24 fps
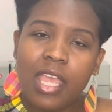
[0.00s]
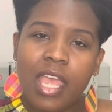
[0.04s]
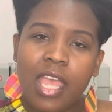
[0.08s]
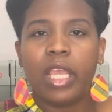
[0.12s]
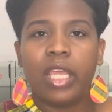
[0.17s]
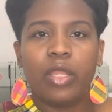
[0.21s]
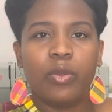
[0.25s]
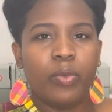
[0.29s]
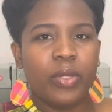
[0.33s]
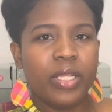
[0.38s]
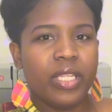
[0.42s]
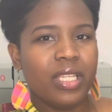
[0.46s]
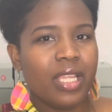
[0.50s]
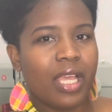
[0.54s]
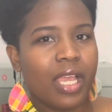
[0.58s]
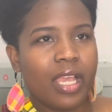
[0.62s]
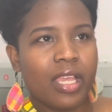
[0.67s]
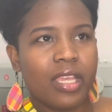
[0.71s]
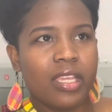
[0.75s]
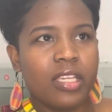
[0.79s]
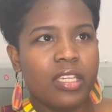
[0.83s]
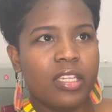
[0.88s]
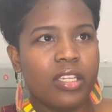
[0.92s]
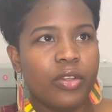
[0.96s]
And when
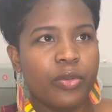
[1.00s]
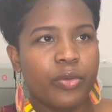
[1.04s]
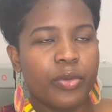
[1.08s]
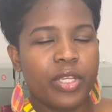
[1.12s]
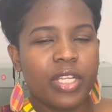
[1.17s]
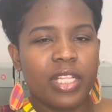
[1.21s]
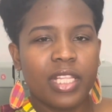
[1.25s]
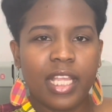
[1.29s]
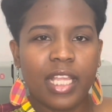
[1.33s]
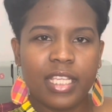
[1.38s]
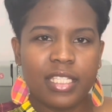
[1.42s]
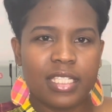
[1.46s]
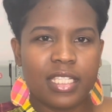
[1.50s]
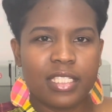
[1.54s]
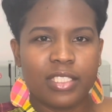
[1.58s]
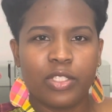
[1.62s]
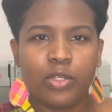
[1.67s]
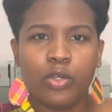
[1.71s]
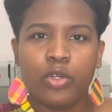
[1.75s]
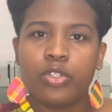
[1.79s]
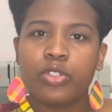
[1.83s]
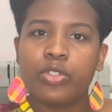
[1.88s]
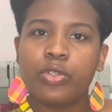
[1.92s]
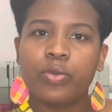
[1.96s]
I realized that the
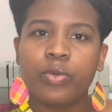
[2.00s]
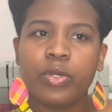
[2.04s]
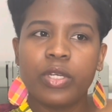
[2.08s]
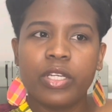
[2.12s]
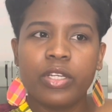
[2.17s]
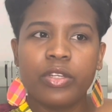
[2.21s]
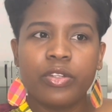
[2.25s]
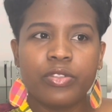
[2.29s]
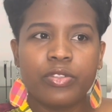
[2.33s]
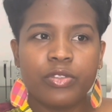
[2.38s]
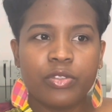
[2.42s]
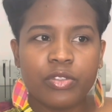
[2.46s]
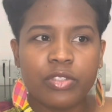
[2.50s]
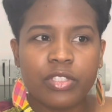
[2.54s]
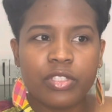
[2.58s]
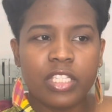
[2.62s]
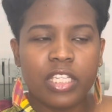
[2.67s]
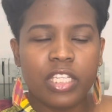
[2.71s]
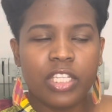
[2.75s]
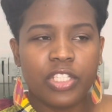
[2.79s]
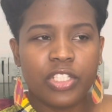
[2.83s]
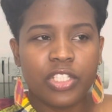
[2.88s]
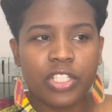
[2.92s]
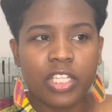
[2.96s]
Ottawa
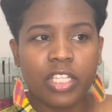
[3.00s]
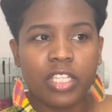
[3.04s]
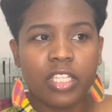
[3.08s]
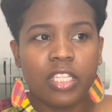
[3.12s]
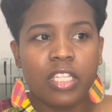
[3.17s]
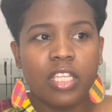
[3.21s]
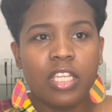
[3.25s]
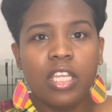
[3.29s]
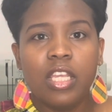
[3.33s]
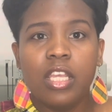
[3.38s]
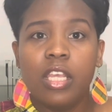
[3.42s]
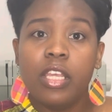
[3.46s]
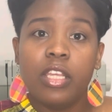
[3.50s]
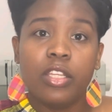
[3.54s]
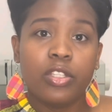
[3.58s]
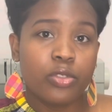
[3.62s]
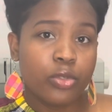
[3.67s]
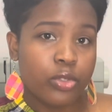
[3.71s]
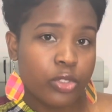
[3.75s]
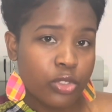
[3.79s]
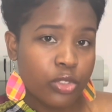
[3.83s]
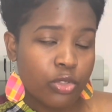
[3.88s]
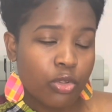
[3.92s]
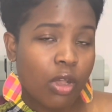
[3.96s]
Association is
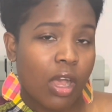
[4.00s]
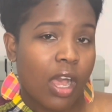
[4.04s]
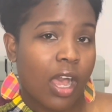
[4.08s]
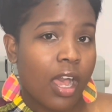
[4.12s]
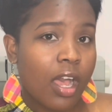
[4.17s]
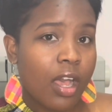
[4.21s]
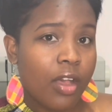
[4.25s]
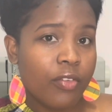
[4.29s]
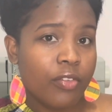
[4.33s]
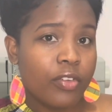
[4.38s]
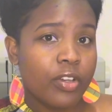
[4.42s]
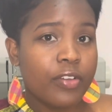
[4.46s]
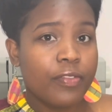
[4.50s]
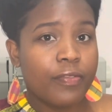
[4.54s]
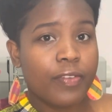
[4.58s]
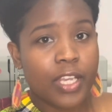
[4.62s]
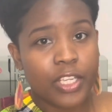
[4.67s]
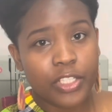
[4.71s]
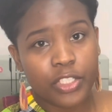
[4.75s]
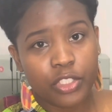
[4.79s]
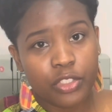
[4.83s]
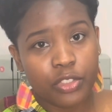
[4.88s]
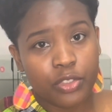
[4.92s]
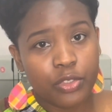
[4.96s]
going to have a
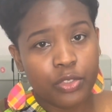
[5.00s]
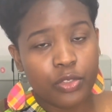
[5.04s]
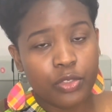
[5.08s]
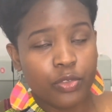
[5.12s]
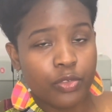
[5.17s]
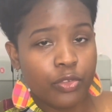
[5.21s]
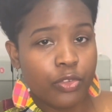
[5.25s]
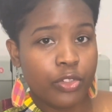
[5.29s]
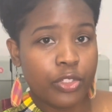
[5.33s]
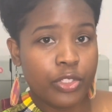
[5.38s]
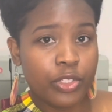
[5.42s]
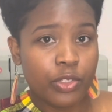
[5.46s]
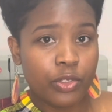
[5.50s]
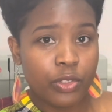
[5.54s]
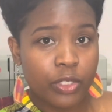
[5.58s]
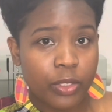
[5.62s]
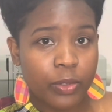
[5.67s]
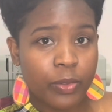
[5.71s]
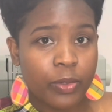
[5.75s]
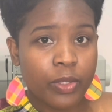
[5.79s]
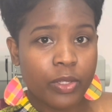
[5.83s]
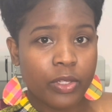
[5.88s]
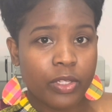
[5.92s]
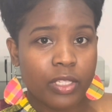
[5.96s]
fashion show for Juju
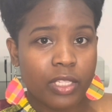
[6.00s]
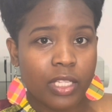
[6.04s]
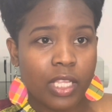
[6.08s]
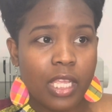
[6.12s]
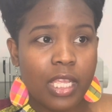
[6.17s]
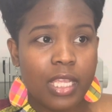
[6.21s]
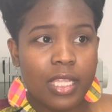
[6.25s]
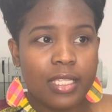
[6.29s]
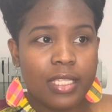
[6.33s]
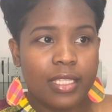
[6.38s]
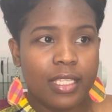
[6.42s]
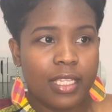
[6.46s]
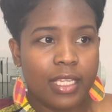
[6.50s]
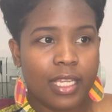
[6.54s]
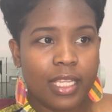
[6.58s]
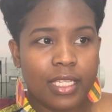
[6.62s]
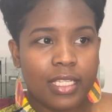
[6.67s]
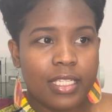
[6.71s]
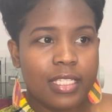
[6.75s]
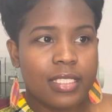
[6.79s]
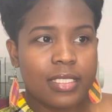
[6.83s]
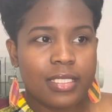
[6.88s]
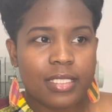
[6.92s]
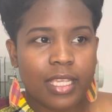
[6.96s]
Kweyol, then I
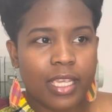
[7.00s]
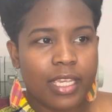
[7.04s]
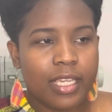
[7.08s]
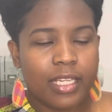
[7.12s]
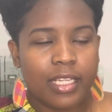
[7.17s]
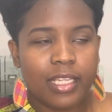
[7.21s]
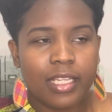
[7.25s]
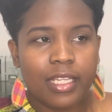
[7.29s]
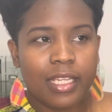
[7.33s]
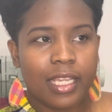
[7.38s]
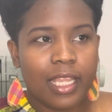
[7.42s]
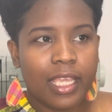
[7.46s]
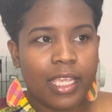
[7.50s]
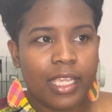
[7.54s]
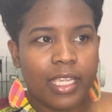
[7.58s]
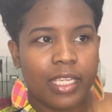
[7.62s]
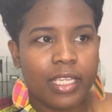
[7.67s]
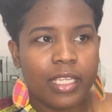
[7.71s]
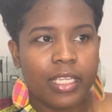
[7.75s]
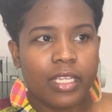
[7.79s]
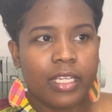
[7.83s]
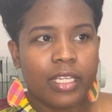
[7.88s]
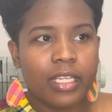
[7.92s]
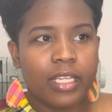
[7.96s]
decided
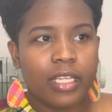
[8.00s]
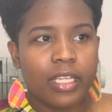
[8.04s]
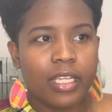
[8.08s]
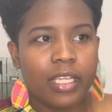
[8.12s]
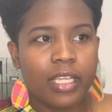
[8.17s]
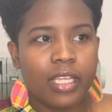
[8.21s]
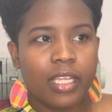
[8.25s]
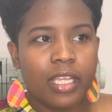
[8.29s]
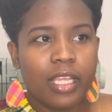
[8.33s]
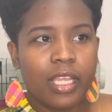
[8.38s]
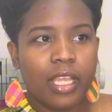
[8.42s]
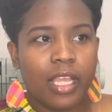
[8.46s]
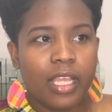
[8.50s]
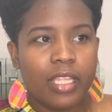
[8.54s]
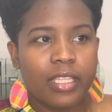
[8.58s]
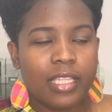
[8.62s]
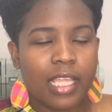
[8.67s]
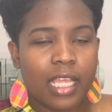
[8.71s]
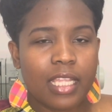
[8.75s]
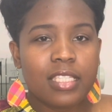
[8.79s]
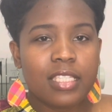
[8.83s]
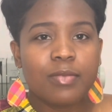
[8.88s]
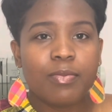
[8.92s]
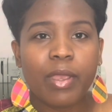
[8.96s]
like,
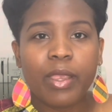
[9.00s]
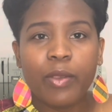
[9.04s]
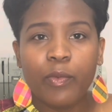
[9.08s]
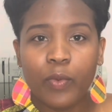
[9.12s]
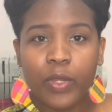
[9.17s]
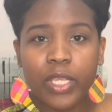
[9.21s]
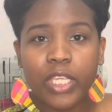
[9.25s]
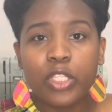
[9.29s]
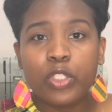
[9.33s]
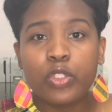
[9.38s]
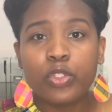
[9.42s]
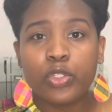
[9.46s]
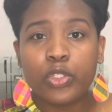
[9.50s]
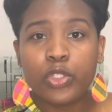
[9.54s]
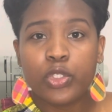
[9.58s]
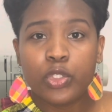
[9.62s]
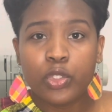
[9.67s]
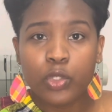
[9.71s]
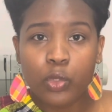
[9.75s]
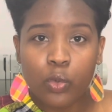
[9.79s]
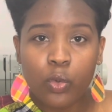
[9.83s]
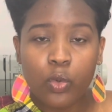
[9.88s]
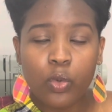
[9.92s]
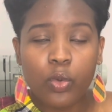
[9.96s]
that's my way to
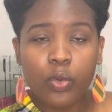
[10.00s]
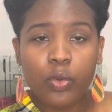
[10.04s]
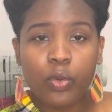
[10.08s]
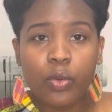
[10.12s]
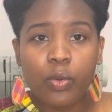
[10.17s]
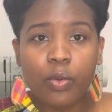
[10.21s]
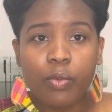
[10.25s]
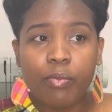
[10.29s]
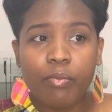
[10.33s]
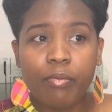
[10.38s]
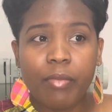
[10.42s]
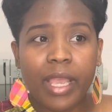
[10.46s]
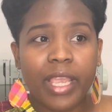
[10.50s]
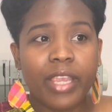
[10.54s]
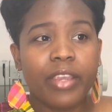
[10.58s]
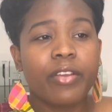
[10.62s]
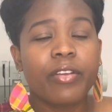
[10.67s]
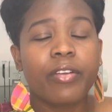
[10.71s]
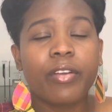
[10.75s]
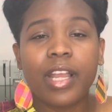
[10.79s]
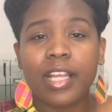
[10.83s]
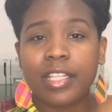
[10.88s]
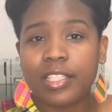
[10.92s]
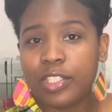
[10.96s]
show my
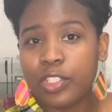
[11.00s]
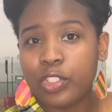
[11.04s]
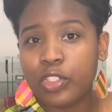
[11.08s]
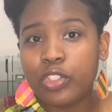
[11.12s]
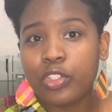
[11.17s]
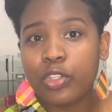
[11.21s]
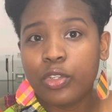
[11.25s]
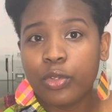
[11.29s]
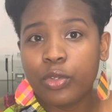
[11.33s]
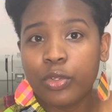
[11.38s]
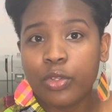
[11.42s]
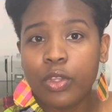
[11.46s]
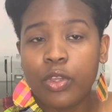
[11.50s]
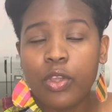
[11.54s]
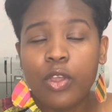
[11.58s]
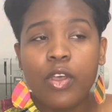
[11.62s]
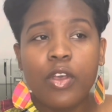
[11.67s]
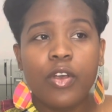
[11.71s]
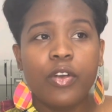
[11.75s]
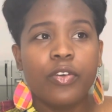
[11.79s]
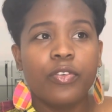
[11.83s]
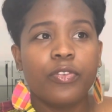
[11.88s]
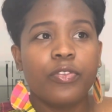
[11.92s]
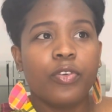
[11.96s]
gratitude
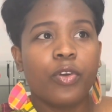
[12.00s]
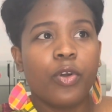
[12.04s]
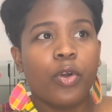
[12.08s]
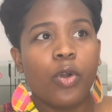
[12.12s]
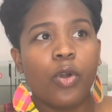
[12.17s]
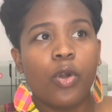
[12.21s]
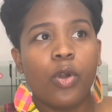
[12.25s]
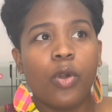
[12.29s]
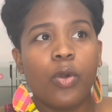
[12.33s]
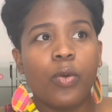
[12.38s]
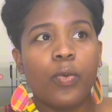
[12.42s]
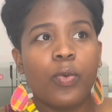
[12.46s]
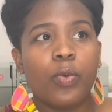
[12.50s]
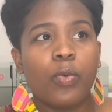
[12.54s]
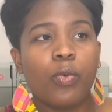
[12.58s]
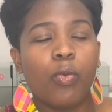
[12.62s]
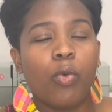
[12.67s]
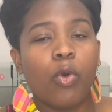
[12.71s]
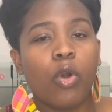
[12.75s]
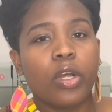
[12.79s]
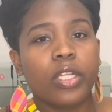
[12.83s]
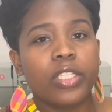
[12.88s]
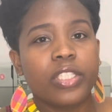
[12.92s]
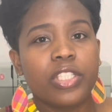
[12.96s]
for
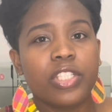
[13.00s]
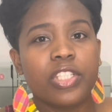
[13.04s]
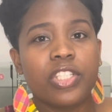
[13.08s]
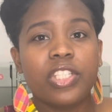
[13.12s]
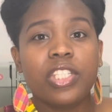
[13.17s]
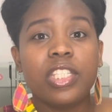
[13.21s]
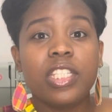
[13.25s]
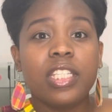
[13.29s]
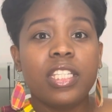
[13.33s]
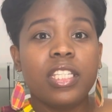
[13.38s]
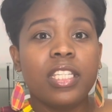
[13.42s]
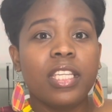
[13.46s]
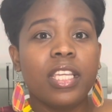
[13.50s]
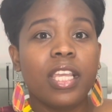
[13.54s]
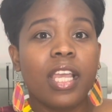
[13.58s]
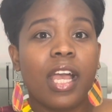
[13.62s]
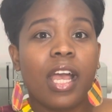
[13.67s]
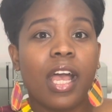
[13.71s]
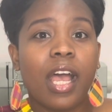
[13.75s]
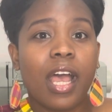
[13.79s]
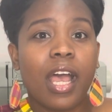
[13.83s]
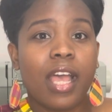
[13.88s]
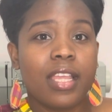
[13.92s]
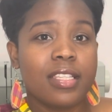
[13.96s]
what she
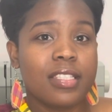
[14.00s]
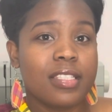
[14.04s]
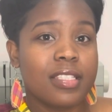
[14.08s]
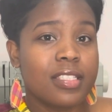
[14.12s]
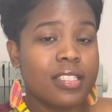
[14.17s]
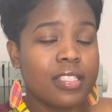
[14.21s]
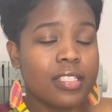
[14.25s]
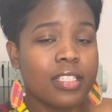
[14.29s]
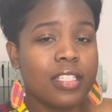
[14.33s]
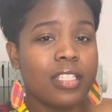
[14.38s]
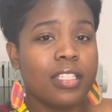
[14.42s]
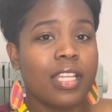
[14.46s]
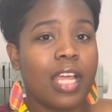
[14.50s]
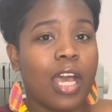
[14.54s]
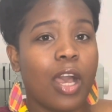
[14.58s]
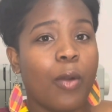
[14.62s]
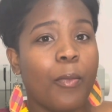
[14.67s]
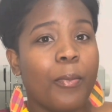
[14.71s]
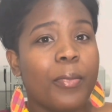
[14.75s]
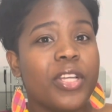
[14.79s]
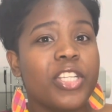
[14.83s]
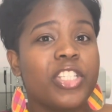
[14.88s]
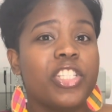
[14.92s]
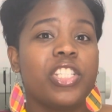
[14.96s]
has done and how
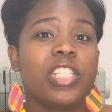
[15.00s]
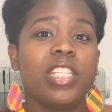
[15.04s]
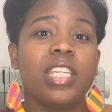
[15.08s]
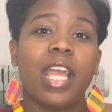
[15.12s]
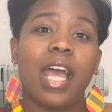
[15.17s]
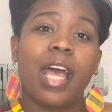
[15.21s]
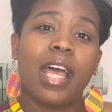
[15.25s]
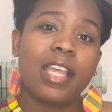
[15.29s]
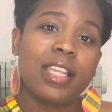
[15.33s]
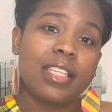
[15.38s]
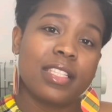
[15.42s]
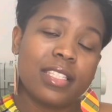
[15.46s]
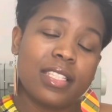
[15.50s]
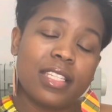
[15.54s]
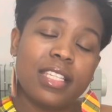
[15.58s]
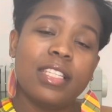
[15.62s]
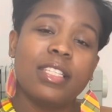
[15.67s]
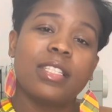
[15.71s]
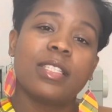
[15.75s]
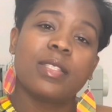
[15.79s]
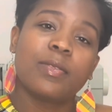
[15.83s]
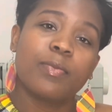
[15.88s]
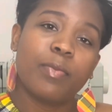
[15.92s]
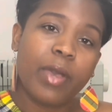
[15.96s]
much she has
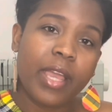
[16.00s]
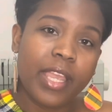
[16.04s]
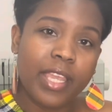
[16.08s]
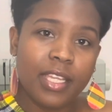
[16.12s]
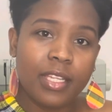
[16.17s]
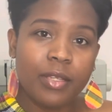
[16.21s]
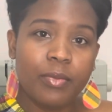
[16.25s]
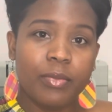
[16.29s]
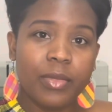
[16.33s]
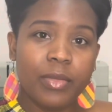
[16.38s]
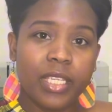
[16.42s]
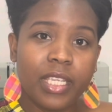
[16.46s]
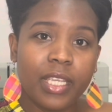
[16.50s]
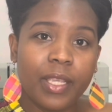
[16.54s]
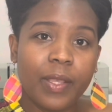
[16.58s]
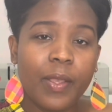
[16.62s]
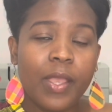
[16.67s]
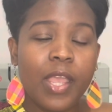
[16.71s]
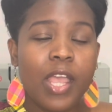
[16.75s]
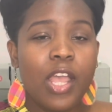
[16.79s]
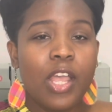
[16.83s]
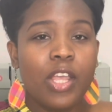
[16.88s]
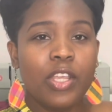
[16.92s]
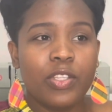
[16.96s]
inspired me.
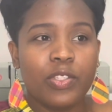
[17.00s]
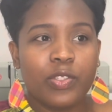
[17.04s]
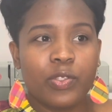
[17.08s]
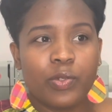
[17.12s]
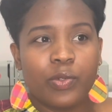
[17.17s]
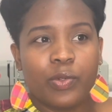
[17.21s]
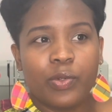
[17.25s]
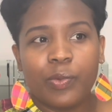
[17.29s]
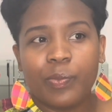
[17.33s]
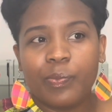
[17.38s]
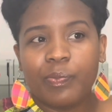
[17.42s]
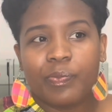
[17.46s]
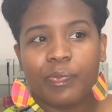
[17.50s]
So